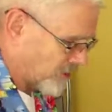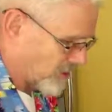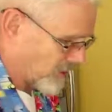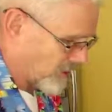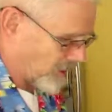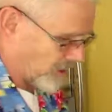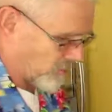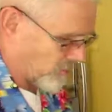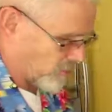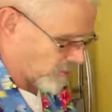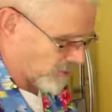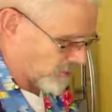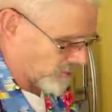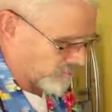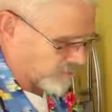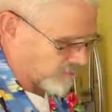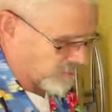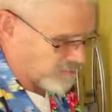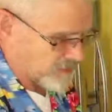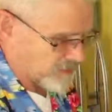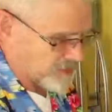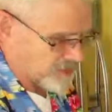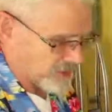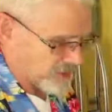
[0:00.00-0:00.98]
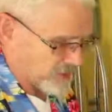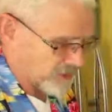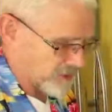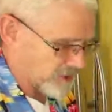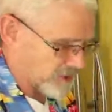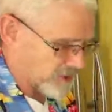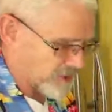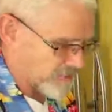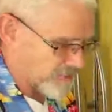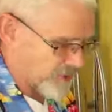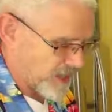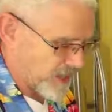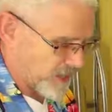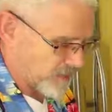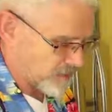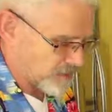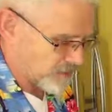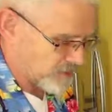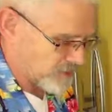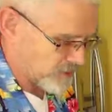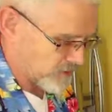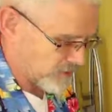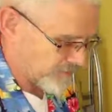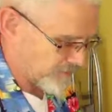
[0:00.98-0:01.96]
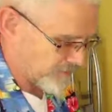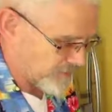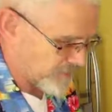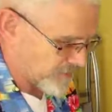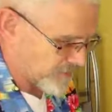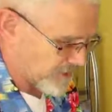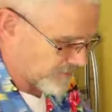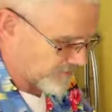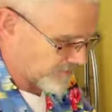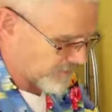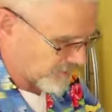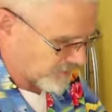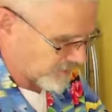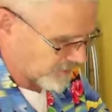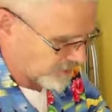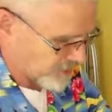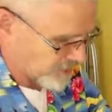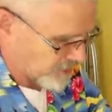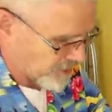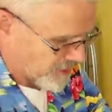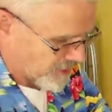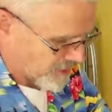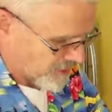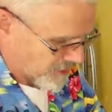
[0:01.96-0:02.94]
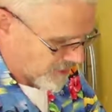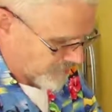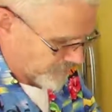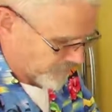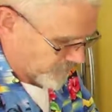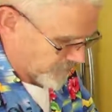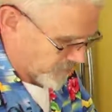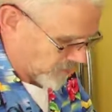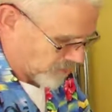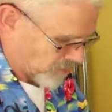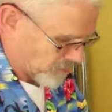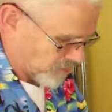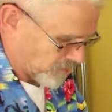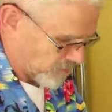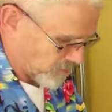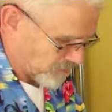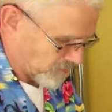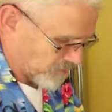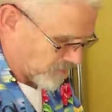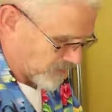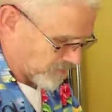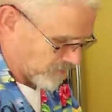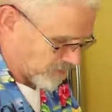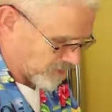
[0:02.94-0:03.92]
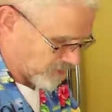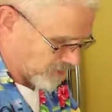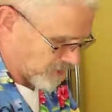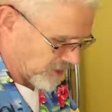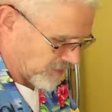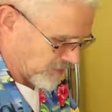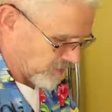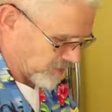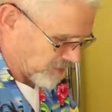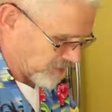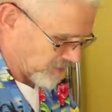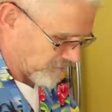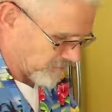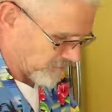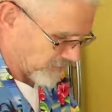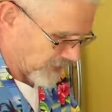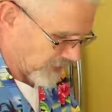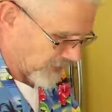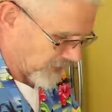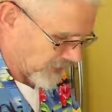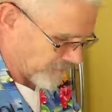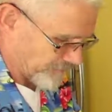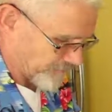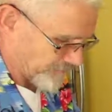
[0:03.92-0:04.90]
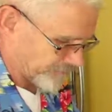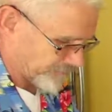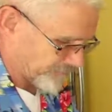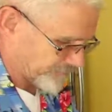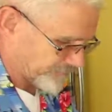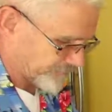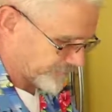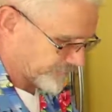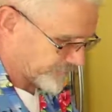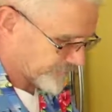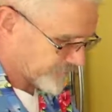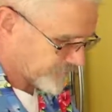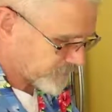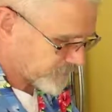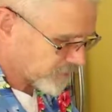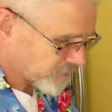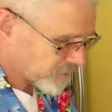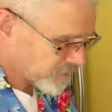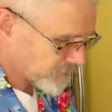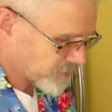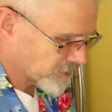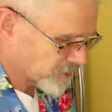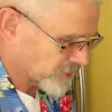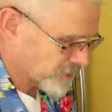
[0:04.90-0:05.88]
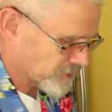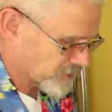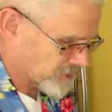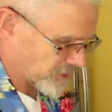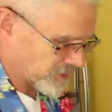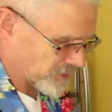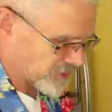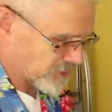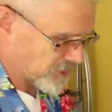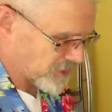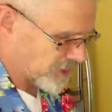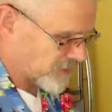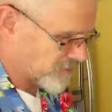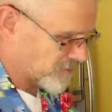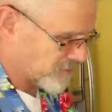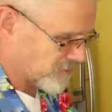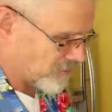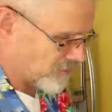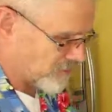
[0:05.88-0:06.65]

One of them is a clear pouch, so if you've got things, you know, you want to be able to see what you've got. This is a see-through